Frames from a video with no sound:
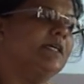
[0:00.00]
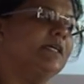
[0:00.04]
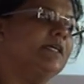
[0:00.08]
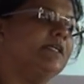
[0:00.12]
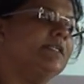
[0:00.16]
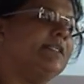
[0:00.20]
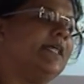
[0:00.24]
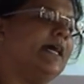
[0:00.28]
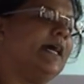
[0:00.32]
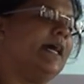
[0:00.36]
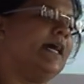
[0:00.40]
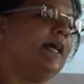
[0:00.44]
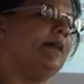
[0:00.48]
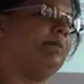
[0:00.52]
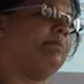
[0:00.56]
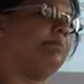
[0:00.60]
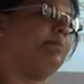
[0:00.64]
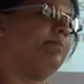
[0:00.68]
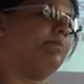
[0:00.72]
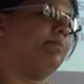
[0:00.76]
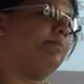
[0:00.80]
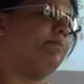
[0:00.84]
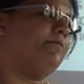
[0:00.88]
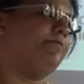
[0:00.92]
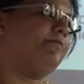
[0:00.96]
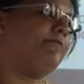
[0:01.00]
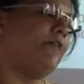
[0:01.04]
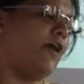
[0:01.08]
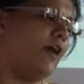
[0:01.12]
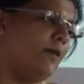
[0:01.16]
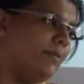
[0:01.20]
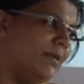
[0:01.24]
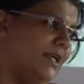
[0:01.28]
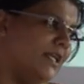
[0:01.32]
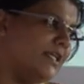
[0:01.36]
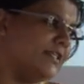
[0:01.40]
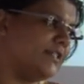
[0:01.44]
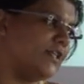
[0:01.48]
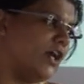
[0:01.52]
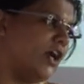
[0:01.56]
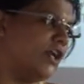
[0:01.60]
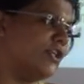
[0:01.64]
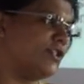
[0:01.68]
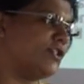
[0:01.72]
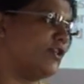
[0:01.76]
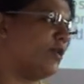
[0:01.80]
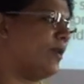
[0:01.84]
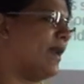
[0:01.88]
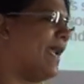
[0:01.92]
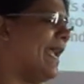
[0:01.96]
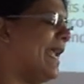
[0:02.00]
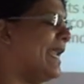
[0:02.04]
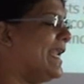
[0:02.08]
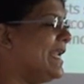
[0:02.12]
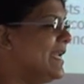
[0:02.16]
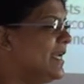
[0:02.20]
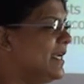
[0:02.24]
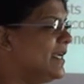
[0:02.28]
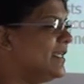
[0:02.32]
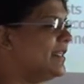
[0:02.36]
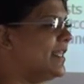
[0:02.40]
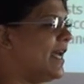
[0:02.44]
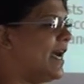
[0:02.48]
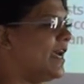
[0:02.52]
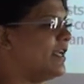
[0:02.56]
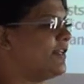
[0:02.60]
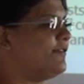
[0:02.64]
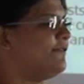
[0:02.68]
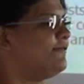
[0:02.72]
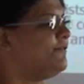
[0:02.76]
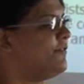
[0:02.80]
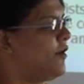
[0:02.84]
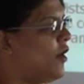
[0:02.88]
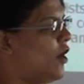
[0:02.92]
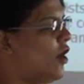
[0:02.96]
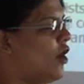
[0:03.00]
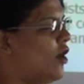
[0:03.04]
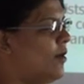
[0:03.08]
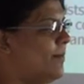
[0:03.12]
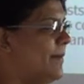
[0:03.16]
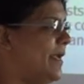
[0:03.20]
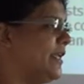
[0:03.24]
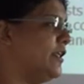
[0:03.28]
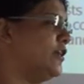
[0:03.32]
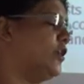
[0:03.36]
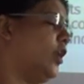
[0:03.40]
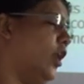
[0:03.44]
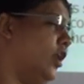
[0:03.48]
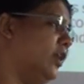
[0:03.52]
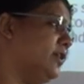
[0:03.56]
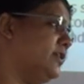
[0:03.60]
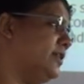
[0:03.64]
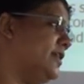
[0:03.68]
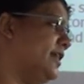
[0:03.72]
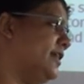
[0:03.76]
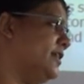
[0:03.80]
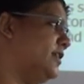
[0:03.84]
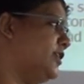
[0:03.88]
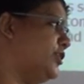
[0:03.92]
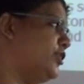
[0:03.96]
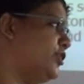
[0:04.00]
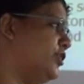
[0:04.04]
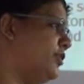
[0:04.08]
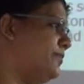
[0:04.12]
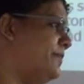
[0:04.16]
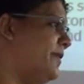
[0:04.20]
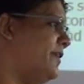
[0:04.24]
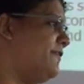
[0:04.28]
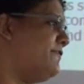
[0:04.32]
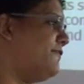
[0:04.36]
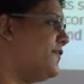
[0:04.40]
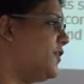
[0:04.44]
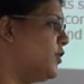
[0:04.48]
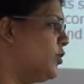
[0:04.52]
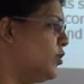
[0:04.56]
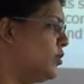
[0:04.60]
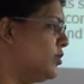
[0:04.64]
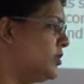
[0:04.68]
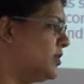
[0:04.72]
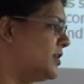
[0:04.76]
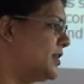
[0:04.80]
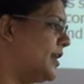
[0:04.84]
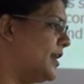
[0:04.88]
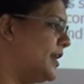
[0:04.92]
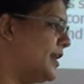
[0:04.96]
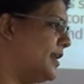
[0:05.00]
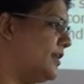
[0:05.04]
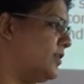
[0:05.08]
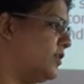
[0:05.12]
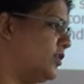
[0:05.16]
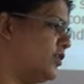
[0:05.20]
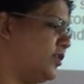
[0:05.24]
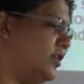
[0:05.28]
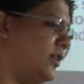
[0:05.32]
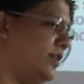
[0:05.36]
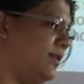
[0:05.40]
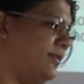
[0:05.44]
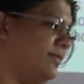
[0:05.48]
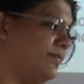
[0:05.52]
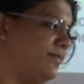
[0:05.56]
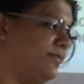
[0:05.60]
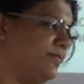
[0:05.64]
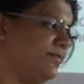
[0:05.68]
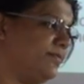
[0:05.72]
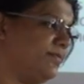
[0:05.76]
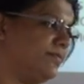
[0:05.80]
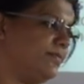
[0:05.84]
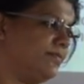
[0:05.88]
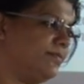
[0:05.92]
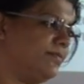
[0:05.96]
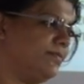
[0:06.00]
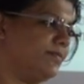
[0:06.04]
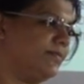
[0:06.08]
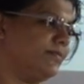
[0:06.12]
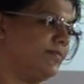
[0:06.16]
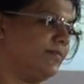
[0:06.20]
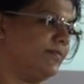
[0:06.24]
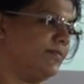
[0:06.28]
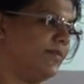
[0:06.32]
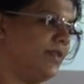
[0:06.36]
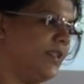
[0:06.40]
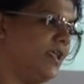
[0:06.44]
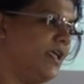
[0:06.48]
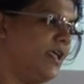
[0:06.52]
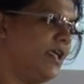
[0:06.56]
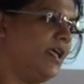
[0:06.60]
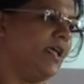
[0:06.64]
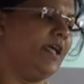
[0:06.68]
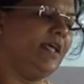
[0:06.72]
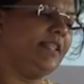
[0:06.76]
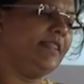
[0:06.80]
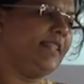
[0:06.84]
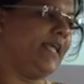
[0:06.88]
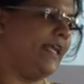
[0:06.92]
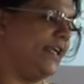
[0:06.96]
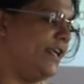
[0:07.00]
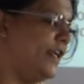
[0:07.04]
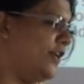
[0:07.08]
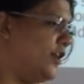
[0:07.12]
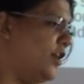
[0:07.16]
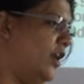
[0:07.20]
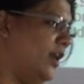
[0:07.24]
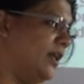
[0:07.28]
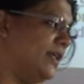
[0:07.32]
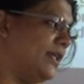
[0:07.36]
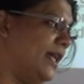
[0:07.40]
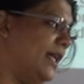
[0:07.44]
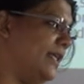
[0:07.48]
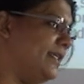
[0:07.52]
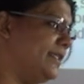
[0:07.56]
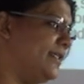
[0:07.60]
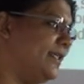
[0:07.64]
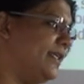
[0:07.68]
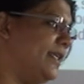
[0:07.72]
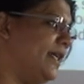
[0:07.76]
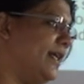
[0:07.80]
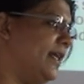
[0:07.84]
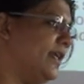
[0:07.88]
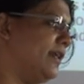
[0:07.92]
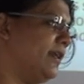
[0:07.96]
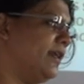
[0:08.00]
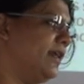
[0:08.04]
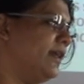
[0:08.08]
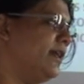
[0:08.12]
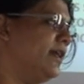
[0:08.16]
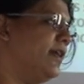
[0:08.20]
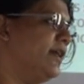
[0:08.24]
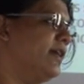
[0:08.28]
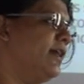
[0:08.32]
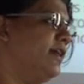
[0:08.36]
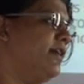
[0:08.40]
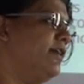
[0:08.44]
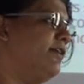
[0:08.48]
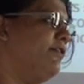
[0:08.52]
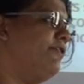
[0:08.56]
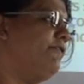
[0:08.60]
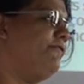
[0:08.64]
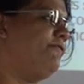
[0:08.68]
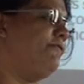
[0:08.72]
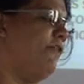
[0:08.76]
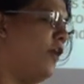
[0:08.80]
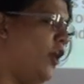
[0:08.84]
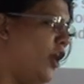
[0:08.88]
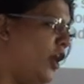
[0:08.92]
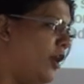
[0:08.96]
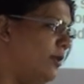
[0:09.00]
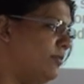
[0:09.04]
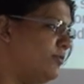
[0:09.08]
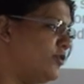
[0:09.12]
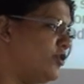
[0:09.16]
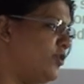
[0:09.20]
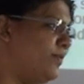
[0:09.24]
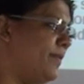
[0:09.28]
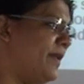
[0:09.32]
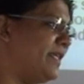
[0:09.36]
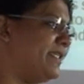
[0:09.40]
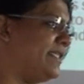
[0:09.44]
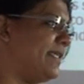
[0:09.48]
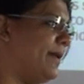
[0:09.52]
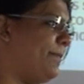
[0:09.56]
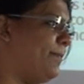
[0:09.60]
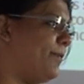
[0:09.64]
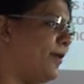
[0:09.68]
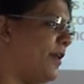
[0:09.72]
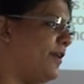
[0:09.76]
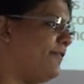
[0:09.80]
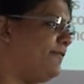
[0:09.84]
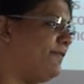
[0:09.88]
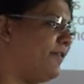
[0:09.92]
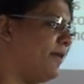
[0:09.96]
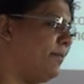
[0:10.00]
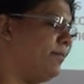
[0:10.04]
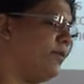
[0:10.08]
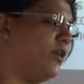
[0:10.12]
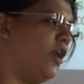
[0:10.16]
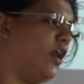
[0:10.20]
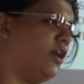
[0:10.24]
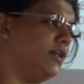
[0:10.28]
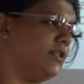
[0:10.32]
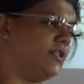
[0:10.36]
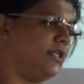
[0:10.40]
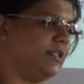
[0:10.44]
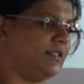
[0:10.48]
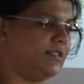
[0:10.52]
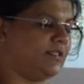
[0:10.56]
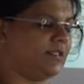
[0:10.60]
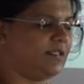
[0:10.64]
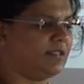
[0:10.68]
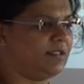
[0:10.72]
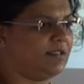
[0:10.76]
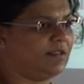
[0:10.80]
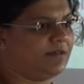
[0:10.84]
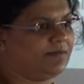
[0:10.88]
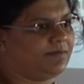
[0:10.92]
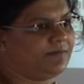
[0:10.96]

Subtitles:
the formalists also held that form and content should be fused in literature. They did not consider form to be separate from content.